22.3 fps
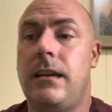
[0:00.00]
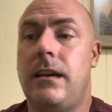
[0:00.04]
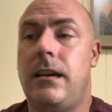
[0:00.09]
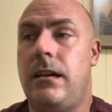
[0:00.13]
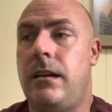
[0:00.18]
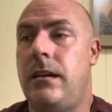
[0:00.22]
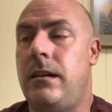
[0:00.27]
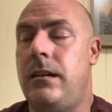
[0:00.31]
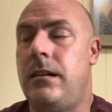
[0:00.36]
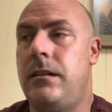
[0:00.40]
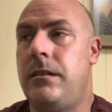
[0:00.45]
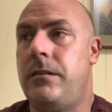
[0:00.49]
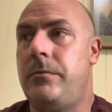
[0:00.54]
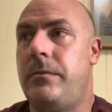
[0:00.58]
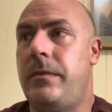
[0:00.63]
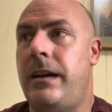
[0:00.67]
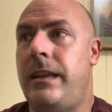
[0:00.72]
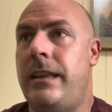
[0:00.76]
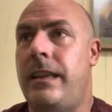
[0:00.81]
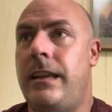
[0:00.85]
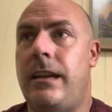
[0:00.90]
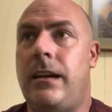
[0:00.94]

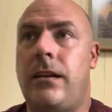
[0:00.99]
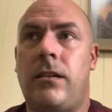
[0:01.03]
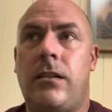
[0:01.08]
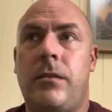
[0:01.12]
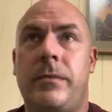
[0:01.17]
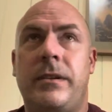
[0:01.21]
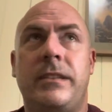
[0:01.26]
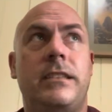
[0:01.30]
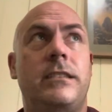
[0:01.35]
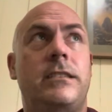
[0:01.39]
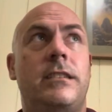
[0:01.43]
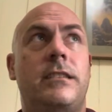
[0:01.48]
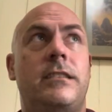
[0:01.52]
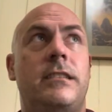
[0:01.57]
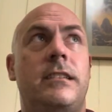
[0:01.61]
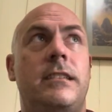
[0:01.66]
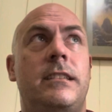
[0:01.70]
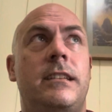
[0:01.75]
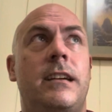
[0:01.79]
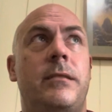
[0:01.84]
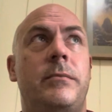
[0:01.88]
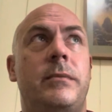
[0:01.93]
And then I got a message yesterday
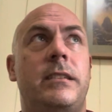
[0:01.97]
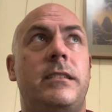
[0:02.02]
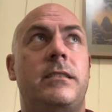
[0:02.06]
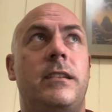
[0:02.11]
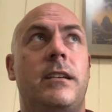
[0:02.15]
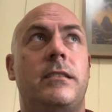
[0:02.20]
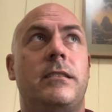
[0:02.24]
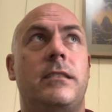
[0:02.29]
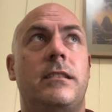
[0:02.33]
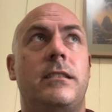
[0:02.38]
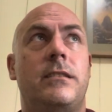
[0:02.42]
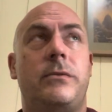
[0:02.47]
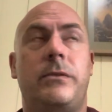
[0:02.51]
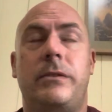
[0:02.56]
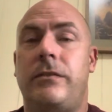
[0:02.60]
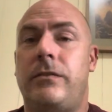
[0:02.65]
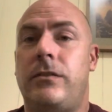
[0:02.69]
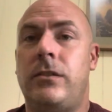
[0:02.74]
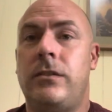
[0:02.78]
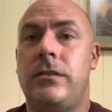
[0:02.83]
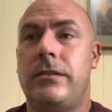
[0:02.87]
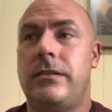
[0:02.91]
telling me it starts on the
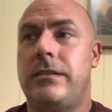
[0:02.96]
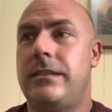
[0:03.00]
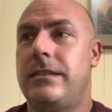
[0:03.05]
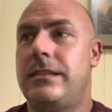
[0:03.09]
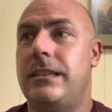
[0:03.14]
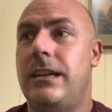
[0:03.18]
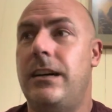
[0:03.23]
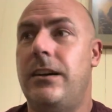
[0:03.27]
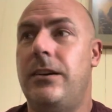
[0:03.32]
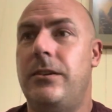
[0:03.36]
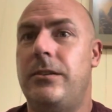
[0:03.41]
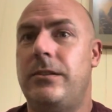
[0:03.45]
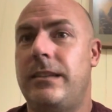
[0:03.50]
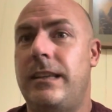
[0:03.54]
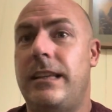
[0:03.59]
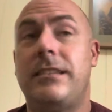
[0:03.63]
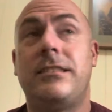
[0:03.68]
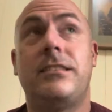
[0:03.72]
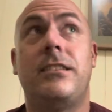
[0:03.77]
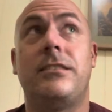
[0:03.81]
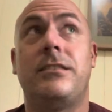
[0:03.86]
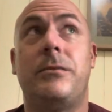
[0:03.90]
24th. So
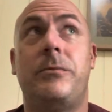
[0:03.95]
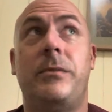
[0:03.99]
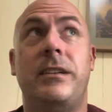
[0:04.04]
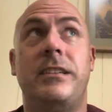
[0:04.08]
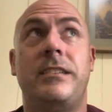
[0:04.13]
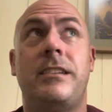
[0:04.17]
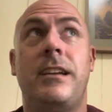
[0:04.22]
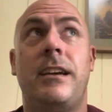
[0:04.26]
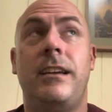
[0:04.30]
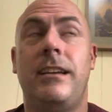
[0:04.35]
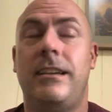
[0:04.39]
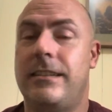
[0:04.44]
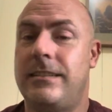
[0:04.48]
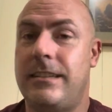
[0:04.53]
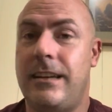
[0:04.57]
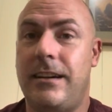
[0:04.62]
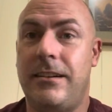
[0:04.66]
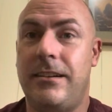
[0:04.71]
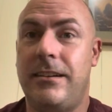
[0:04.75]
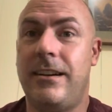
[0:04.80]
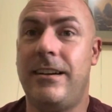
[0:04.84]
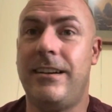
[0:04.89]
that starts on Wednesday.
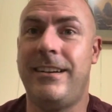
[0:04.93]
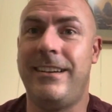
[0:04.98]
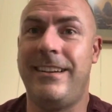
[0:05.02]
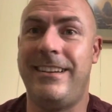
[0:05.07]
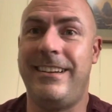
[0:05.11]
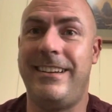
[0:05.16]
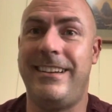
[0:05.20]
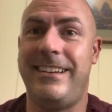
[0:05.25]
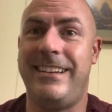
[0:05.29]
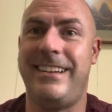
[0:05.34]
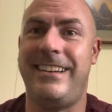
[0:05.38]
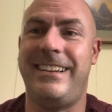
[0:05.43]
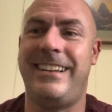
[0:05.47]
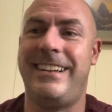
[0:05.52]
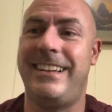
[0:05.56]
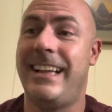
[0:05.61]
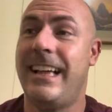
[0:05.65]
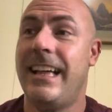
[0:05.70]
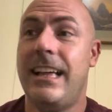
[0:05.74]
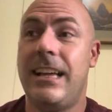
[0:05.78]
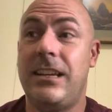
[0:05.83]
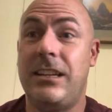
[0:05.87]
So
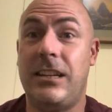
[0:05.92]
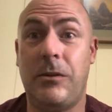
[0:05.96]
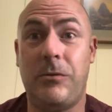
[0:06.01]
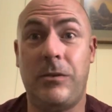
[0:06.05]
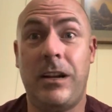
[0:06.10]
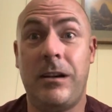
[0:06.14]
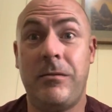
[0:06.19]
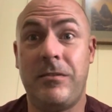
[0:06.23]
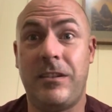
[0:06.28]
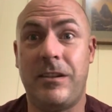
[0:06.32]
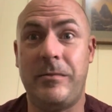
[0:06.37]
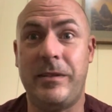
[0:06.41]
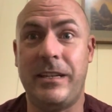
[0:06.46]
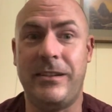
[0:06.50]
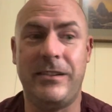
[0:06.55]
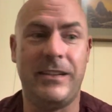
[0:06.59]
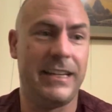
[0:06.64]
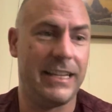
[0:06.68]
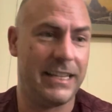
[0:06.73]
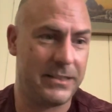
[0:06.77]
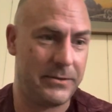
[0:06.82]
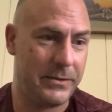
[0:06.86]
know what I'm going to be doing next